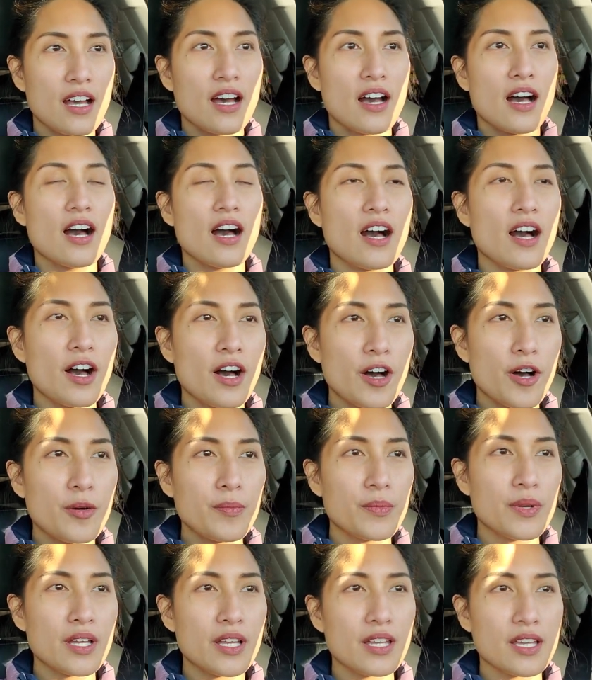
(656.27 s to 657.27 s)

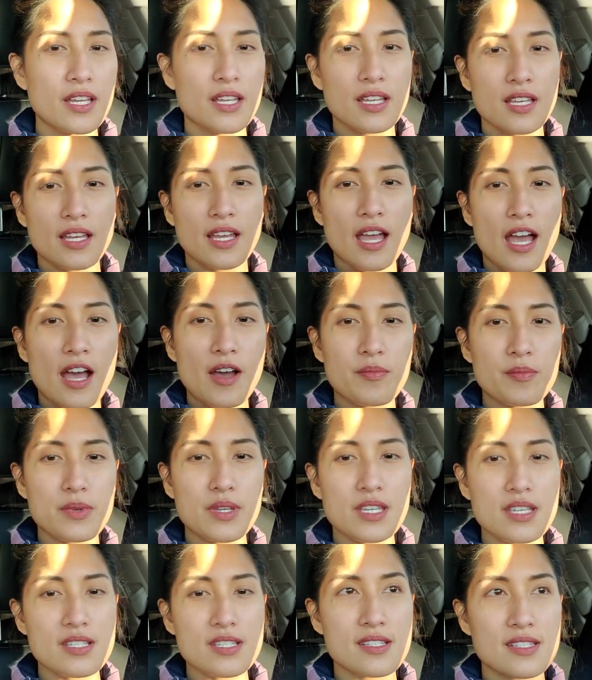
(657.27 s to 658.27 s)

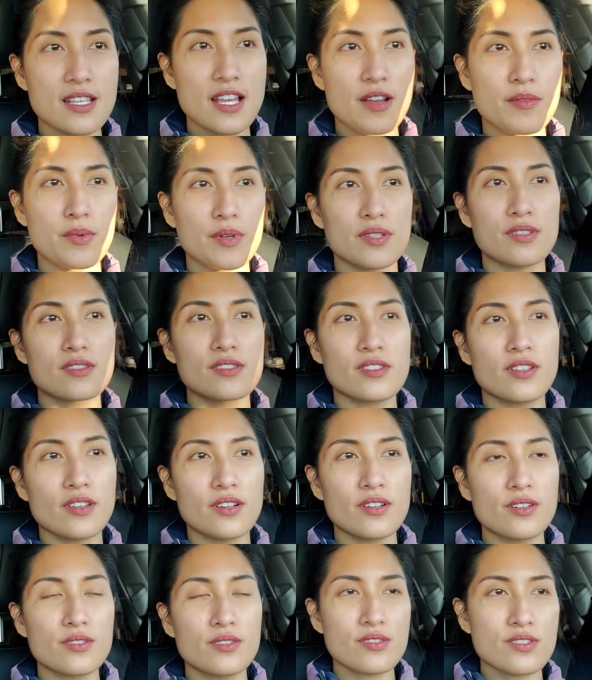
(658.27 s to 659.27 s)
Happy Sabbath to
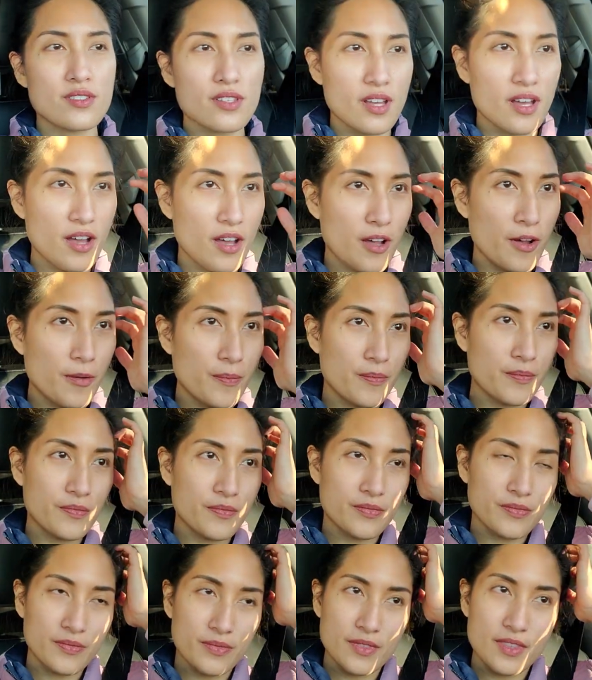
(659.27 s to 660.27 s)
those,
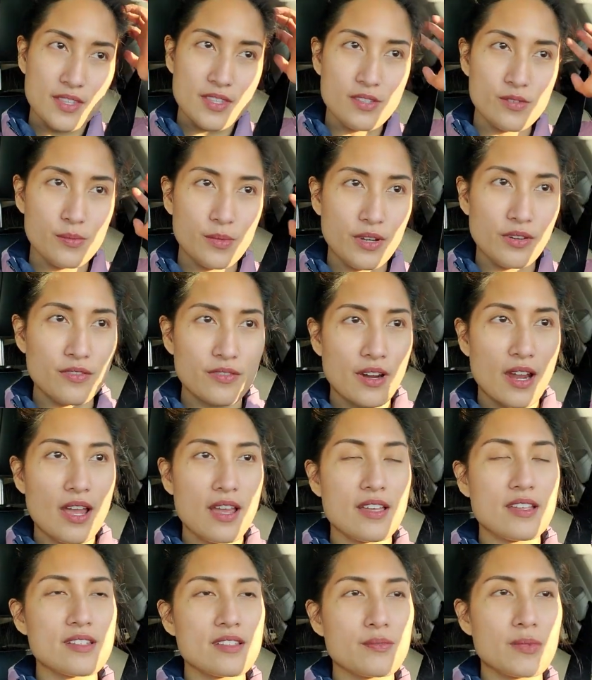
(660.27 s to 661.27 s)
to my
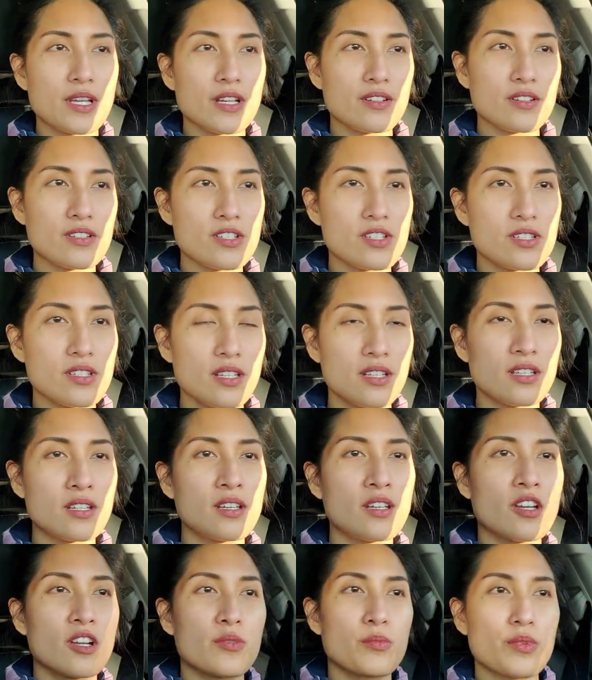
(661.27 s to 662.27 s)
friends, my Christian
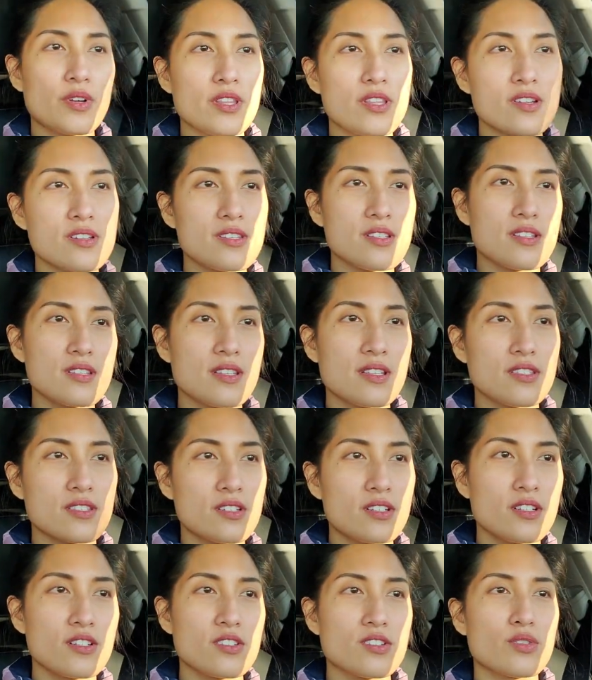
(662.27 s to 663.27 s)
brothers and
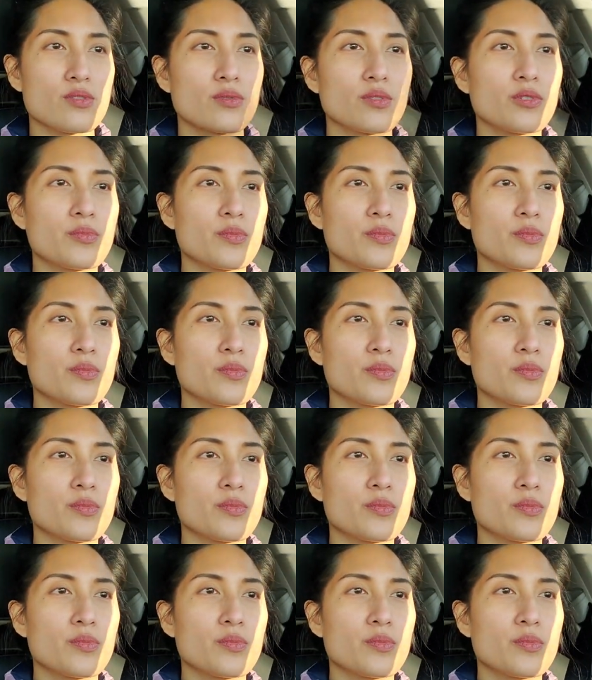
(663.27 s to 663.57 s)
sisters who will